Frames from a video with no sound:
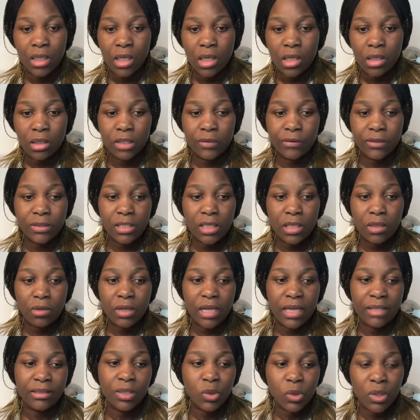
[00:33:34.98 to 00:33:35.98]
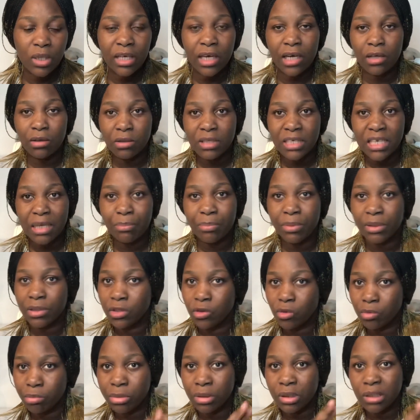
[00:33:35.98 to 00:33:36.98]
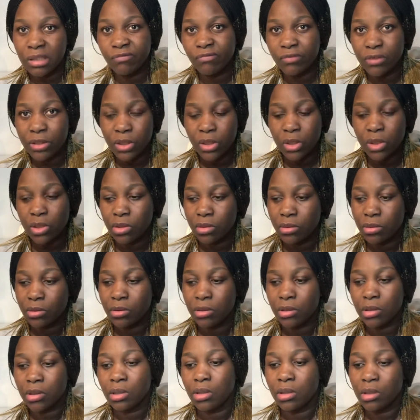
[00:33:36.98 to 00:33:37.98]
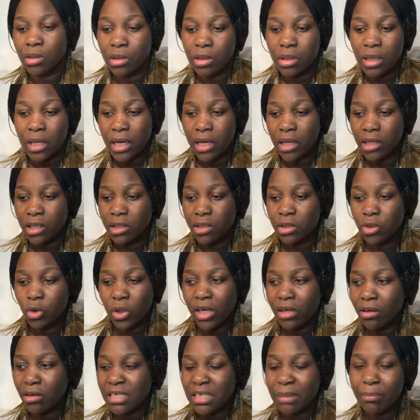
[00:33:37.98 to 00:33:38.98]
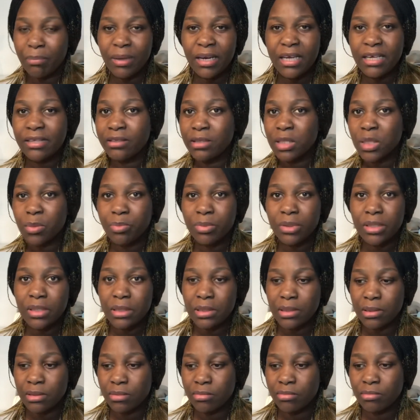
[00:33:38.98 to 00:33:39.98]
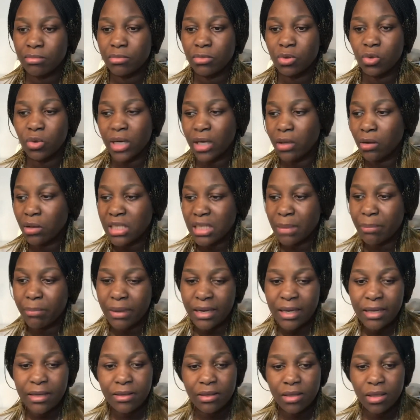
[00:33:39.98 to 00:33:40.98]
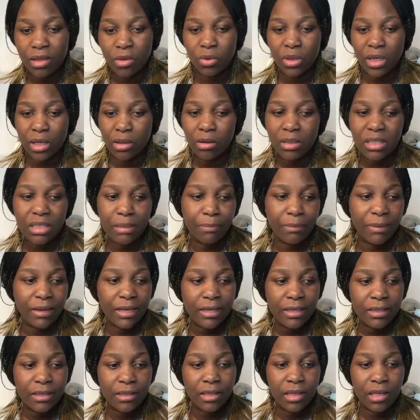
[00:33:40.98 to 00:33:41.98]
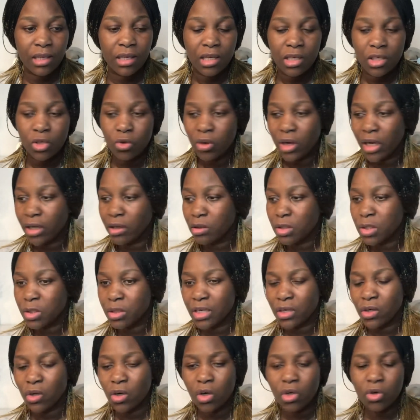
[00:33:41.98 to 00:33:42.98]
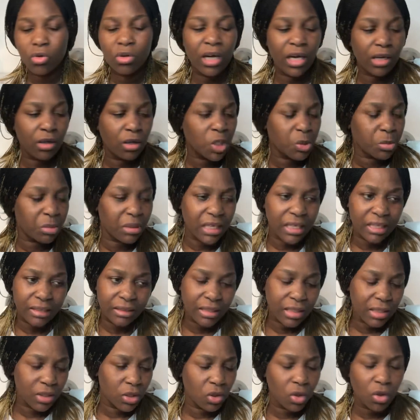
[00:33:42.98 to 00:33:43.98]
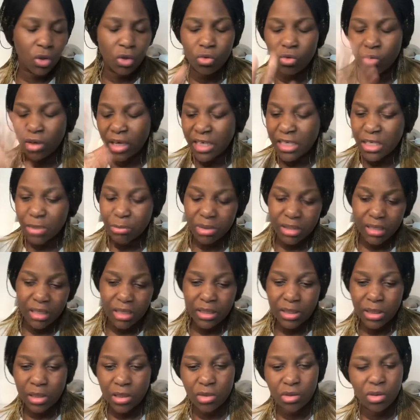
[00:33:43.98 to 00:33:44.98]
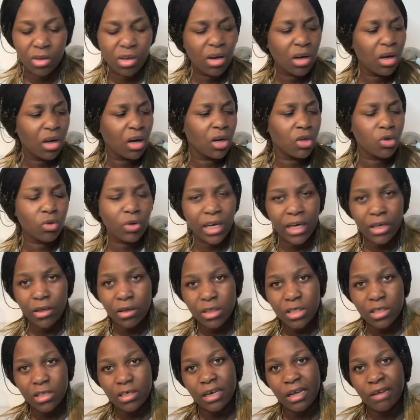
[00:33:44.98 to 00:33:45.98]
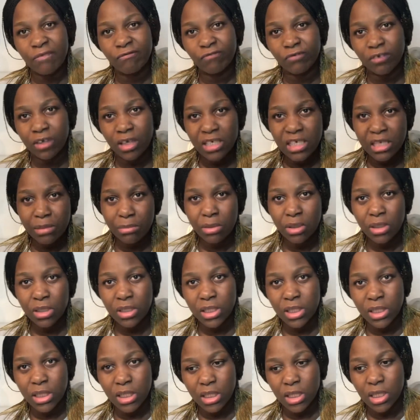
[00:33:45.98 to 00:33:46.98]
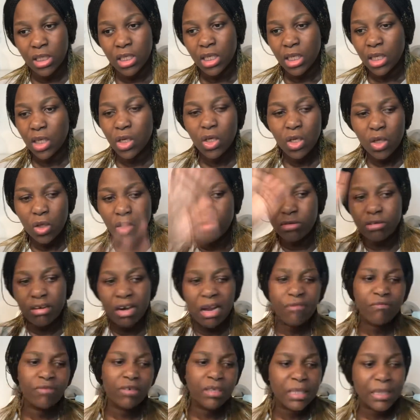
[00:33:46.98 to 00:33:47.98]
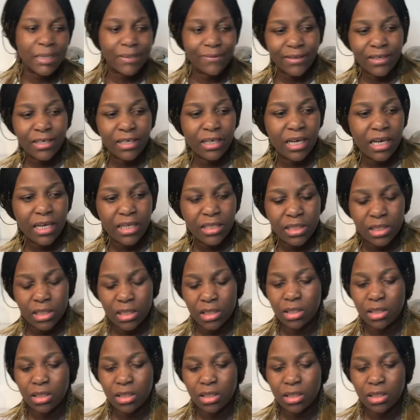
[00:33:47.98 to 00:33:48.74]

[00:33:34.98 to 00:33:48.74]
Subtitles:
They will tell you, this one cannot happen, you believe it. You cannot apply this place. You cannot apply here, you cannot apply here. You cannot be like that. No, you can't be that. No, you cannot drive, forget about it. Oh, driving is very hard.